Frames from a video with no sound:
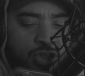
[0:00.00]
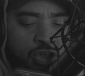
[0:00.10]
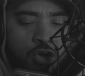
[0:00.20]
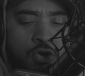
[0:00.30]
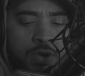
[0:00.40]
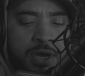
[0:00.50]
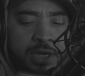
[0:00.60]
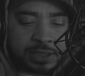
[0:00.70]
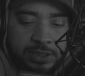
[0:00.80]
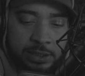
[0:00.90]
Now show
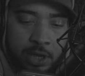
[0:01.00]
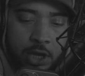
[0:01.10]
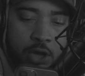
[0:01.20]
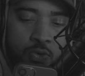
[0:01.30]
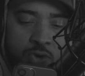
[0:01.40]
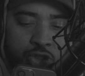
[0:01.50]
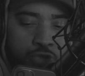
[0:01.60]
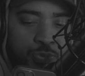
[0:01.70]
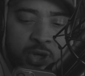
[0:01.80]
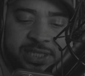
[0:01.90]
us
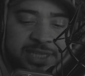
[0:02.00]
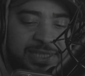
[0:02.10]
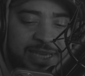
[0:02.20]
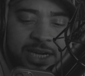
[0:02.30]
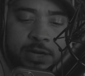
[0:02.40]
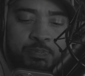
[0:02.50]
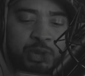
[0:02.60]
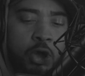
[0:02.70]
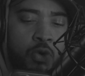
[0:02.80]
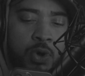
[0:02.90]
what you boys consider to
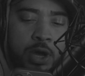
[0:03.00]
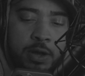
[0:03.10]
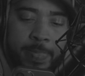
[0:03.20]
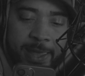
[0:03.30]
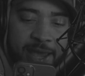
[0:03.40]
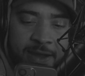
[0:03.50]
blow up.